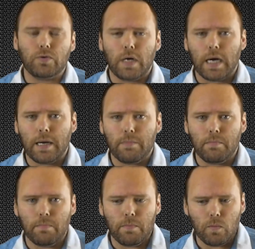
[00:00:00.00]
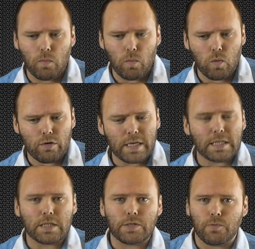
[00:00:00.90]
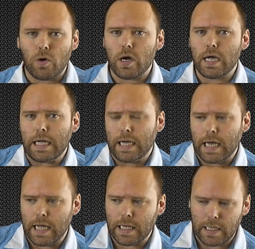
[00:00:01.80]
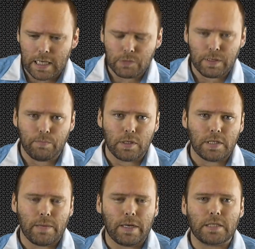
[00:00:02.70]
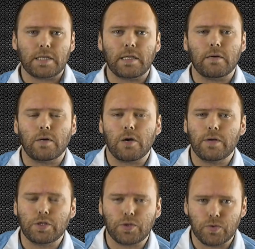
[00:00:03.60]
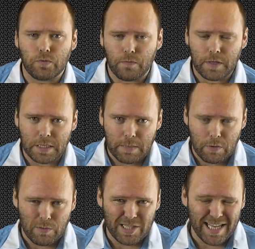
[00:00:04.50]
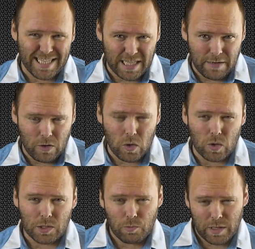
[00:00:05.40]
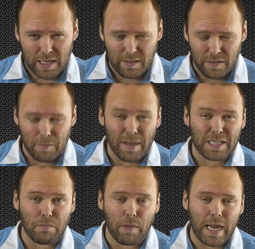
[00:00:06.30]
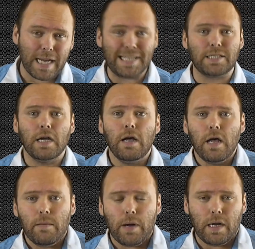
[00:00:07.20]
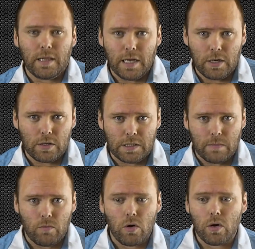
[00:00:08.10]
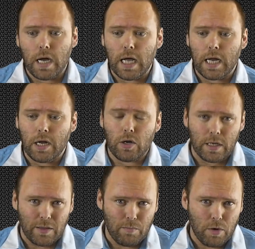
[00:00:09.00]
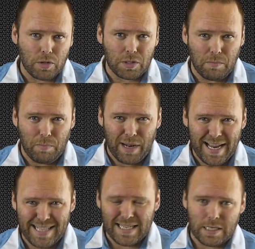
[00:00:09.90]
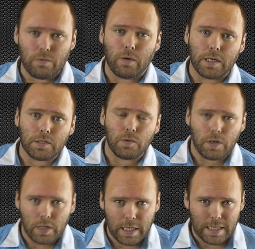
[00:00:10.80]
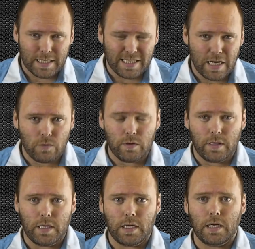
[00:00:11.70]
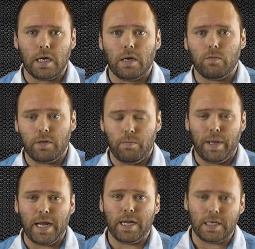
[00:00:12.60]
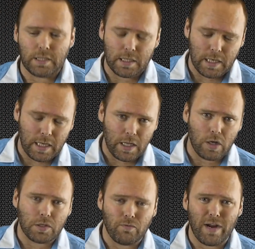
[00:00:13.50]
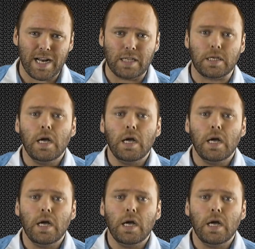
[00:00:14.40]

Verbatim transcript: Uh, reasons why uh, last week Blizzard came out and said that they were going to fix up the mistakes that they caused with the mass bannings. Apparently they got some wrong, and only the most blatant ones were going to get stuck with the uh, with the bannings and uh, the loss of ratings.